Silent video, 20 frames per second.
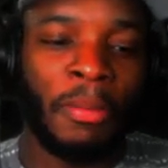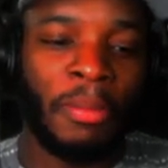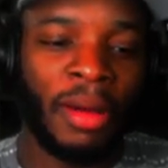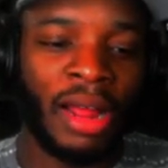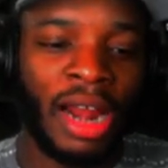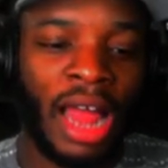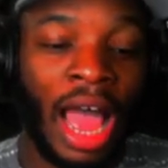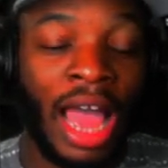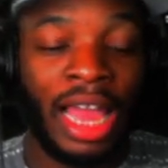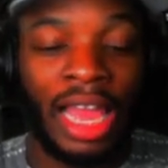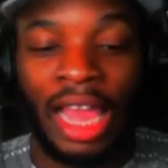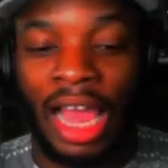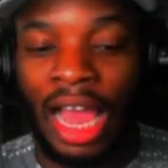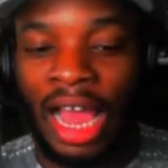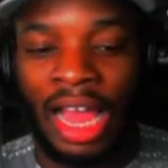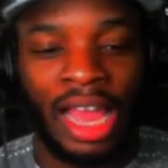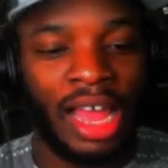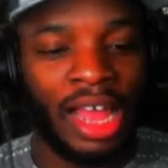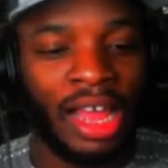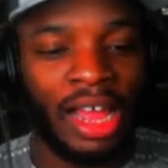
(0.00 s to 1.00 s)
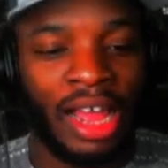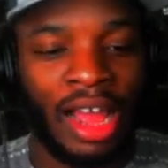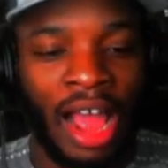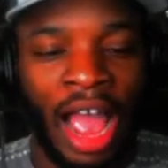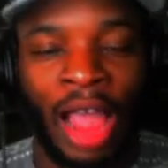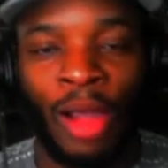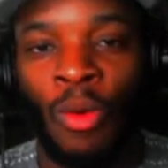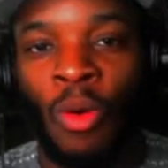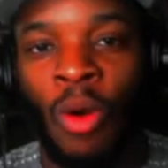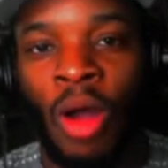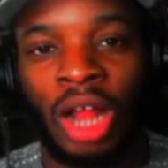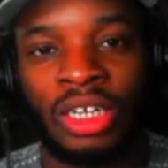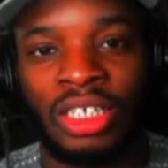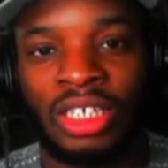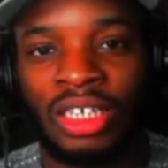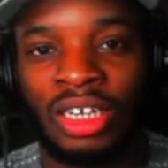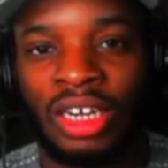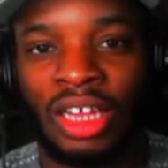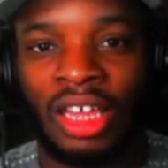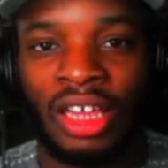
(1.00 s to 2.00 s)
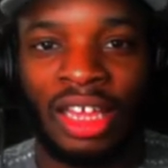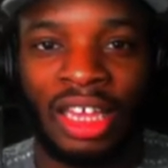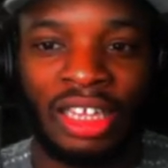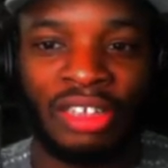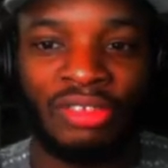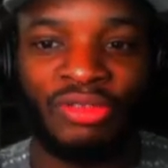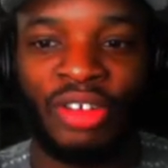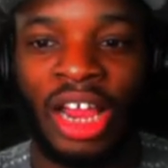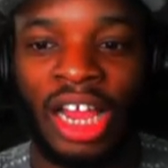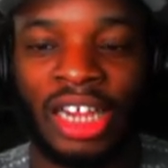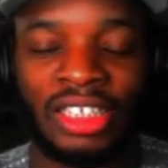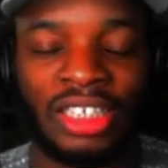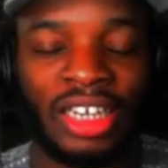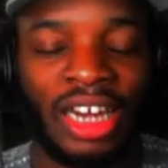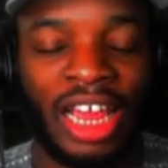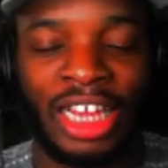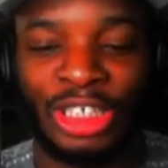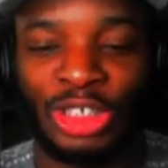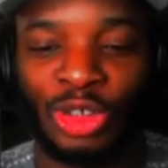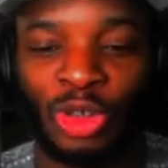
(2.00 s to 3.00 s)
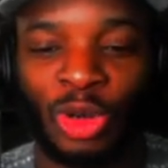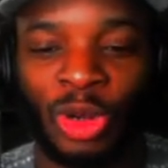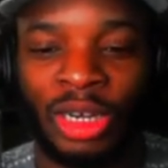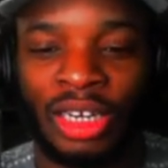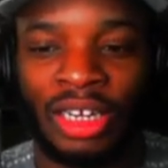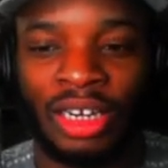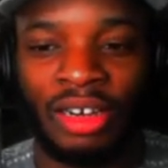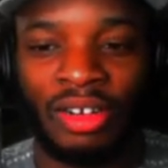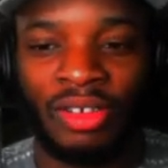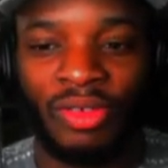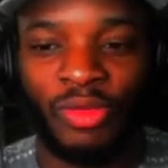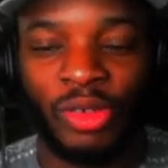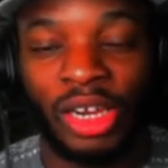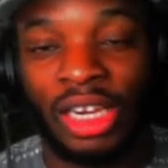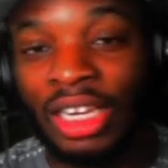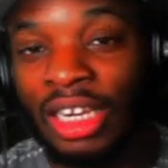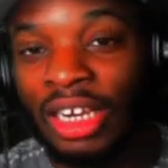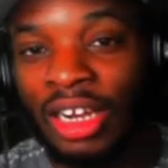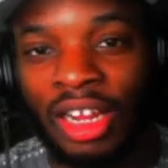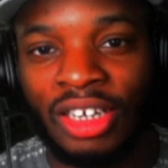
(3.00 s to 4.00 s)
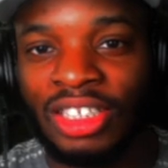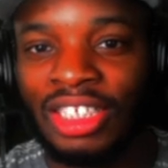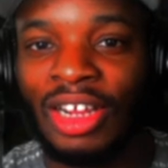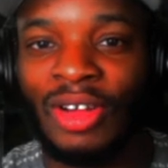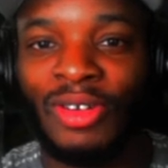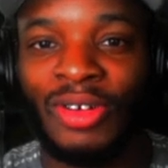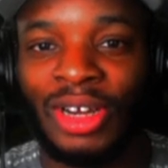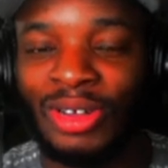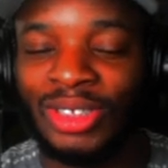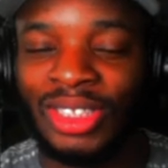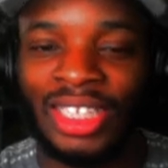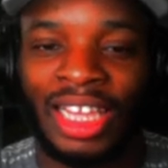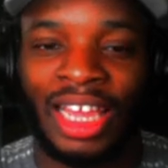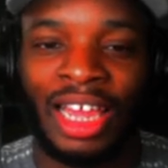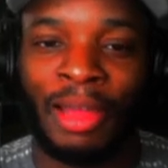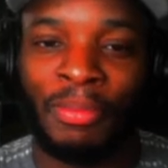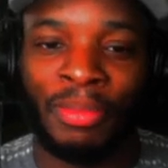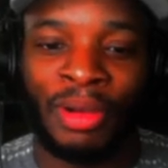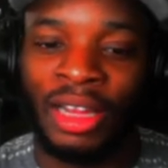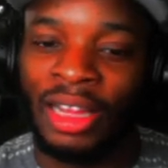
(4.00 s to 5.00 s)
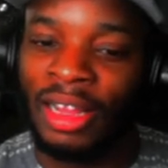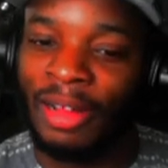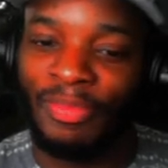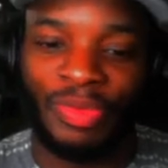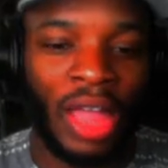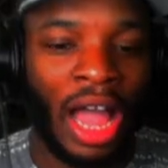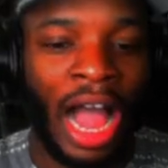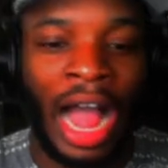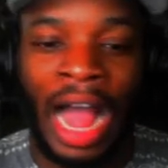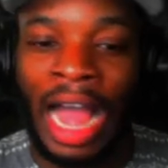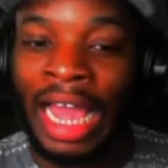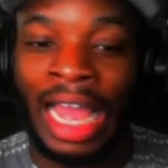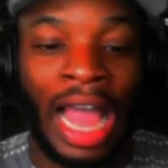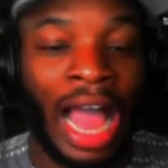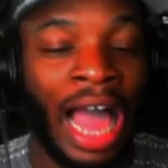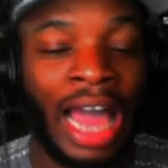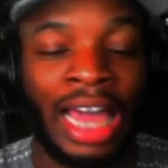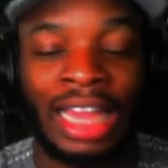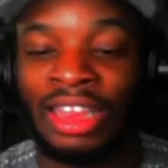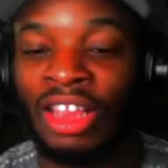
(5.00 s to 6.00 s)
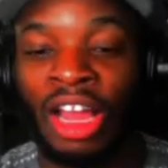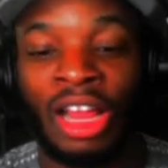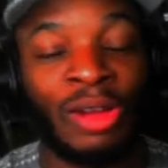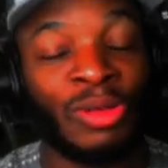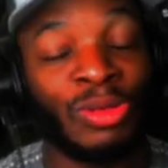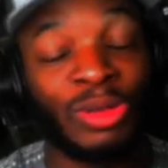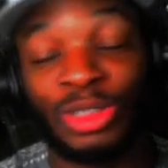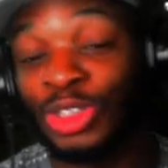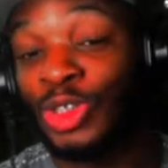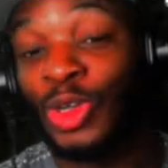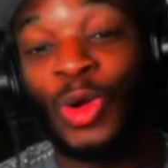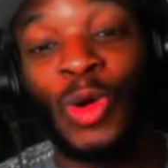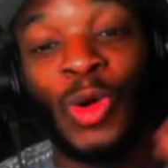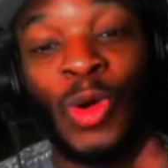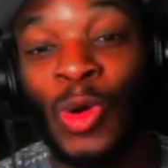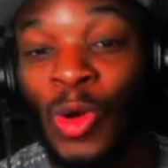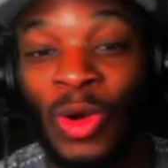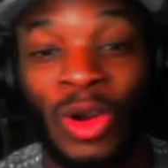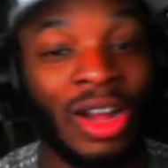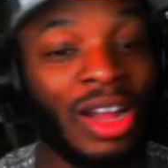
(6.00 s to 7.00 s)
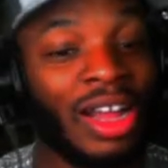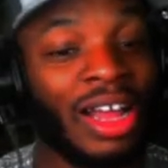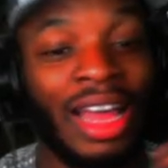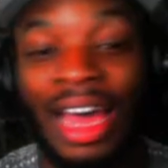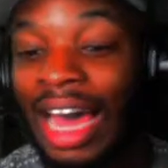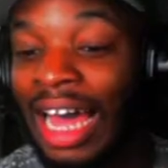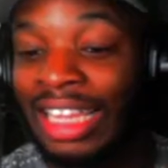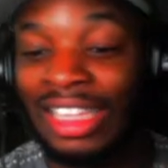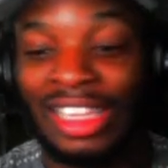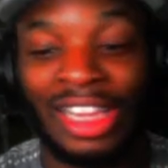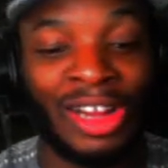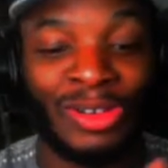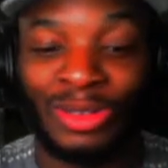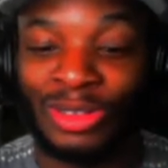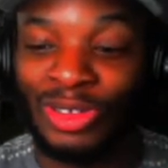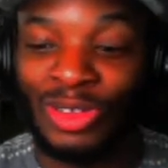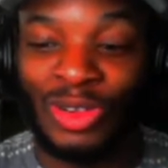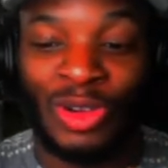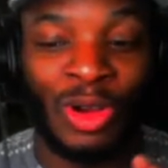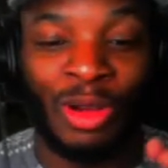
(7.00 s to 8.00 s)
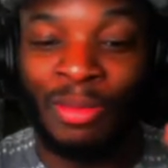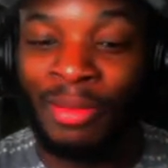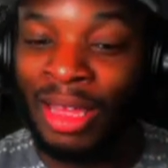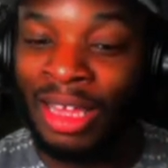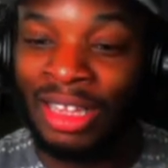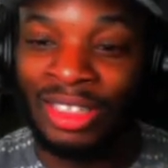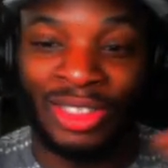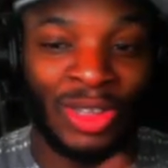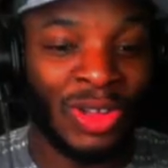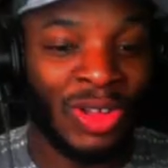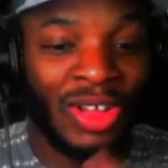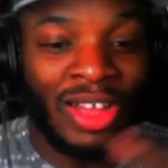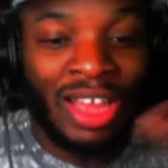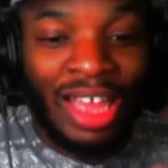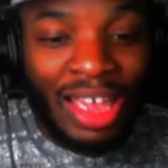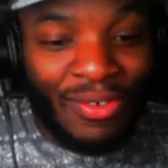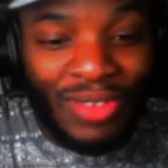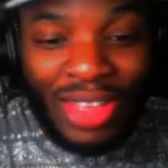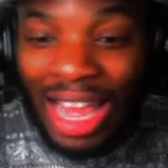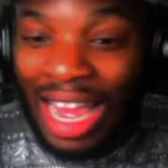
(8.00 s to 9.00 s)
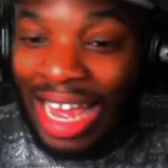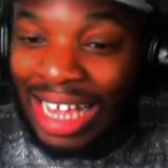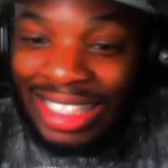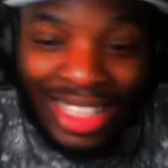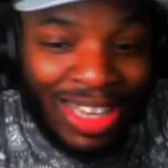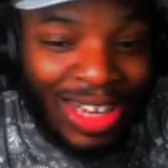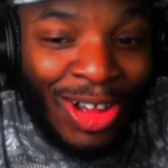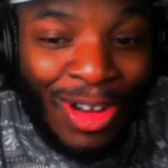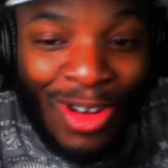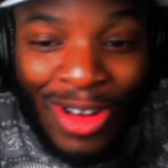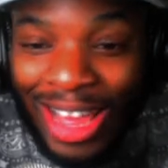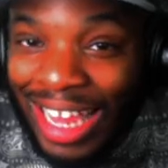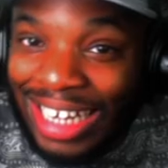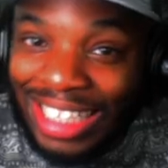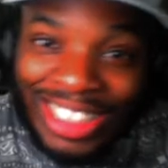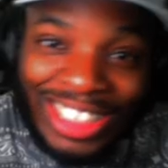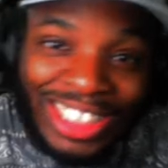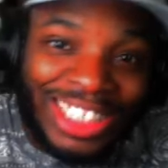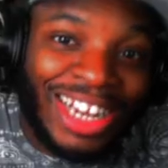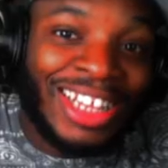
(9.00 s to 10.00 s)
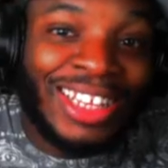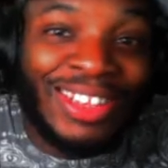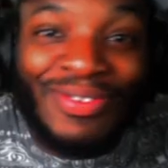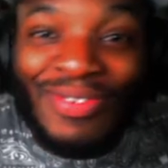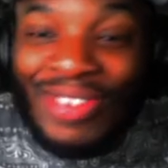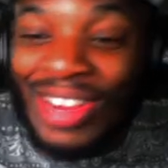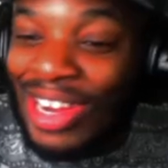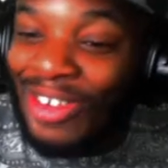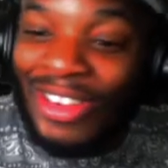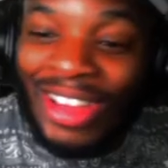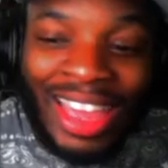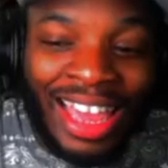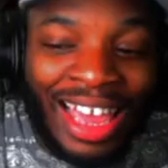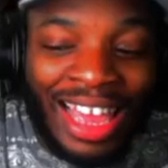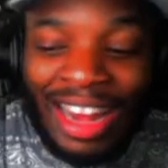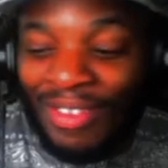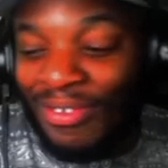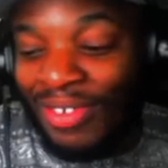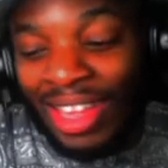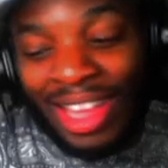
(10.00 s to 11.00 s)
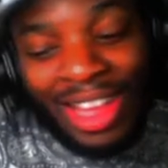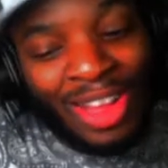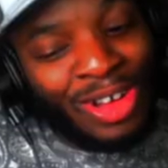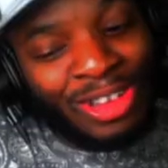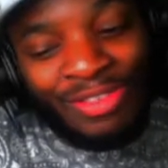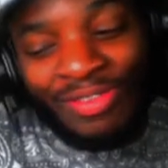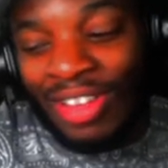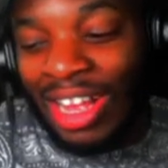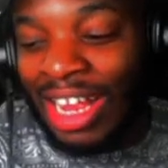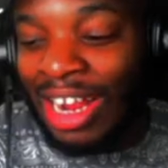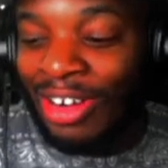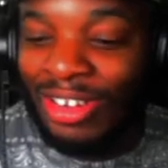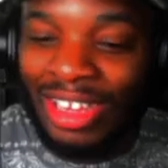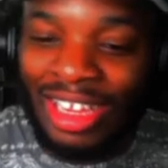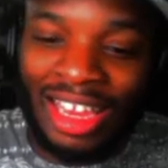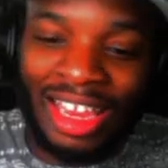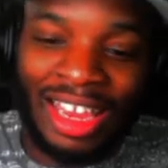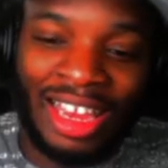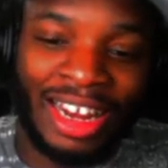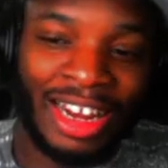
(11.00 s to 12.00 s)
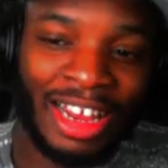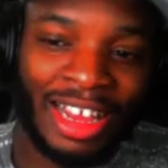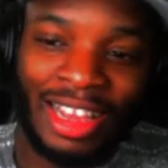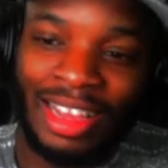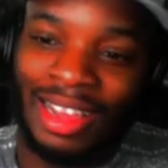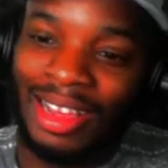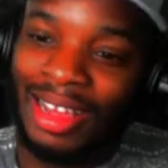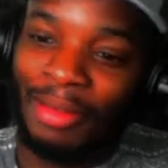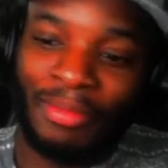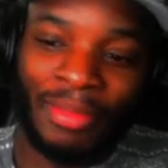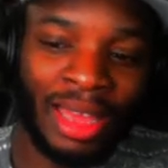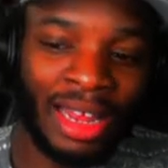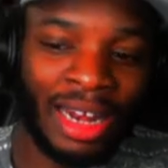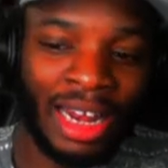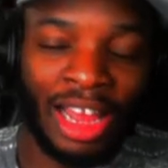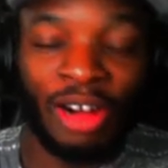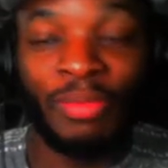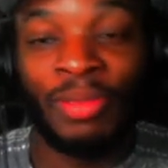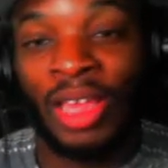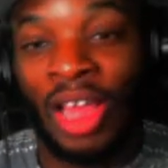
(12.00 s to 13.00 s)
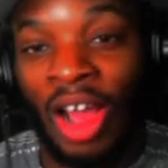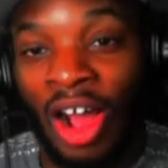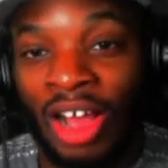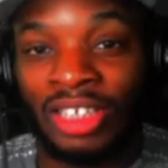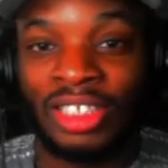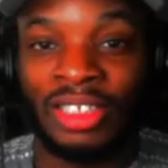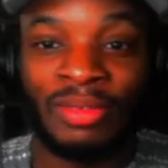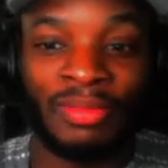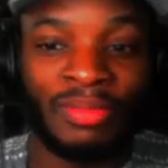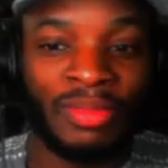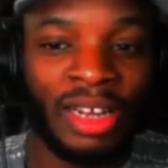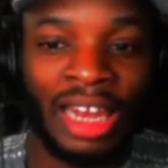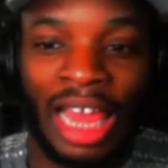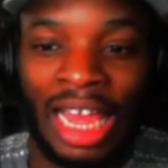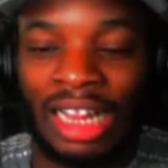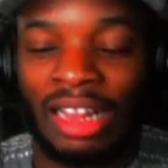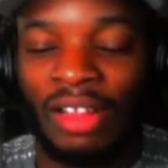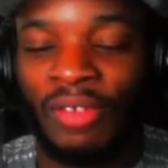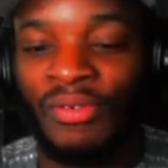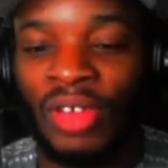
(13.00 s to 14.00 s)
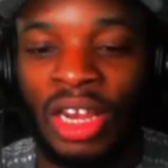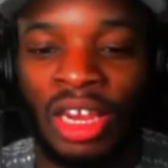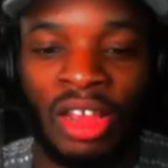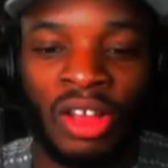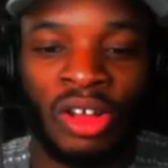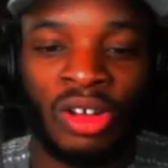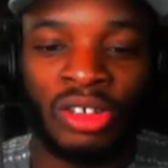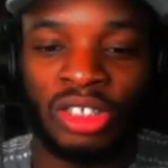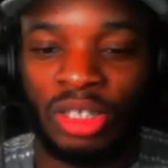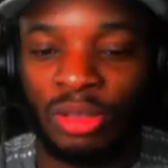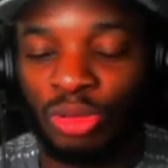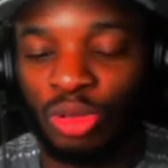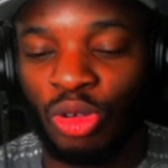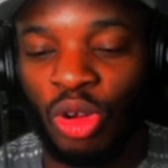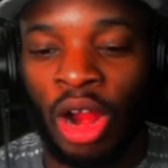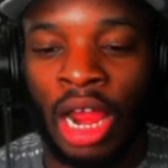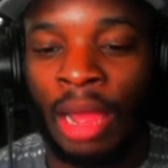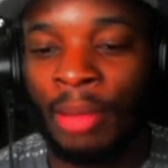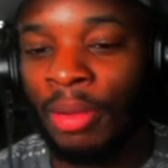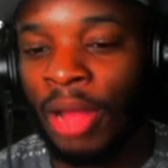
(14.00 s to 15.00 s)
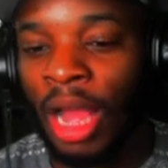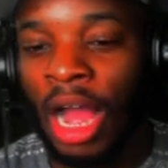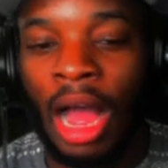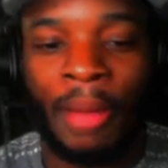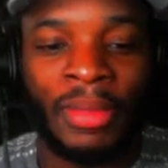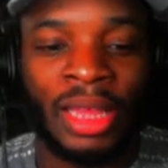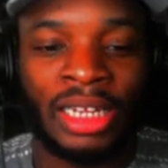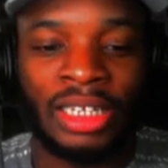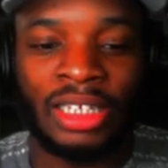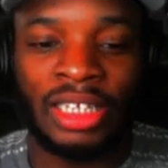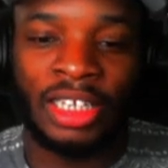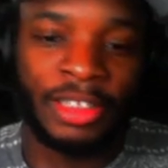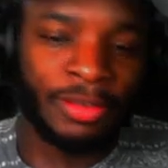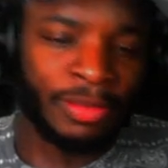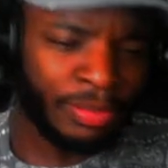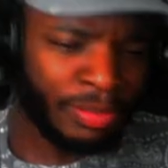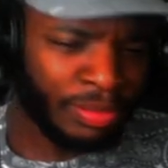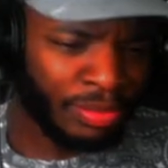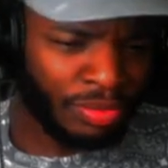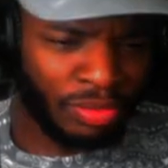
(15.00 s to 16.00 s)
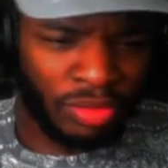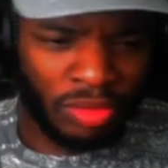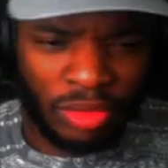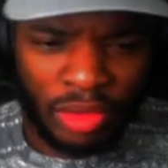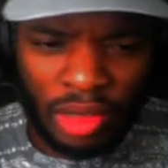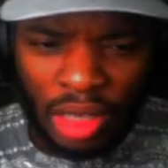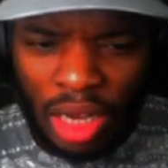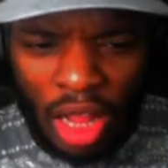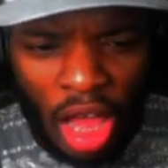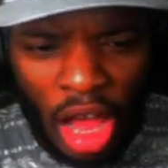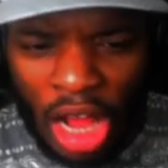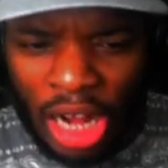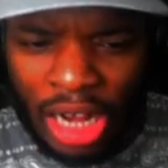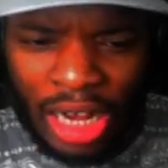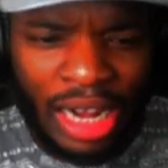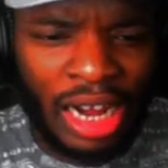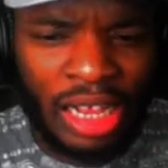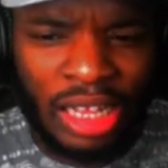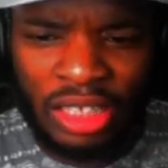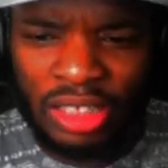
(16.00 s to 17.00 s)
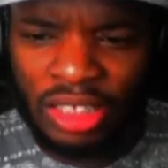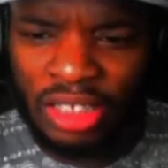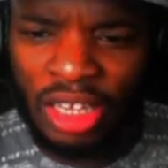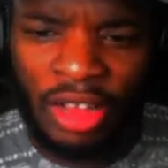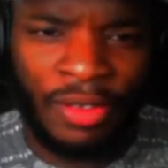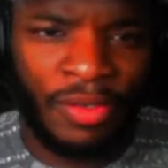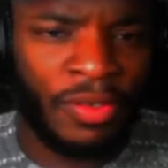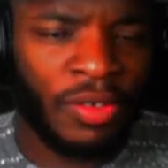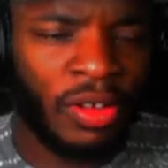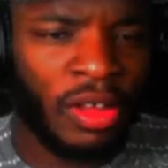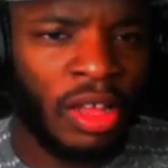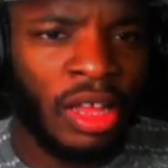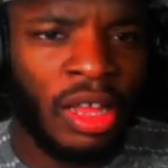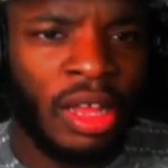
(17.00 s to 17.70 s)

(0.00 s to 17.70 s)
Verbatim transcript: But I watched his reaction. I enjoyed it. Really didn't understand what he was saying, but I thought it was cool. I thought it was cool, man. So if you guys can go ahead and share this video again, if it goes viral again, man, that'll be awesome. Like the video, subscribe, comment, all of that good stuff.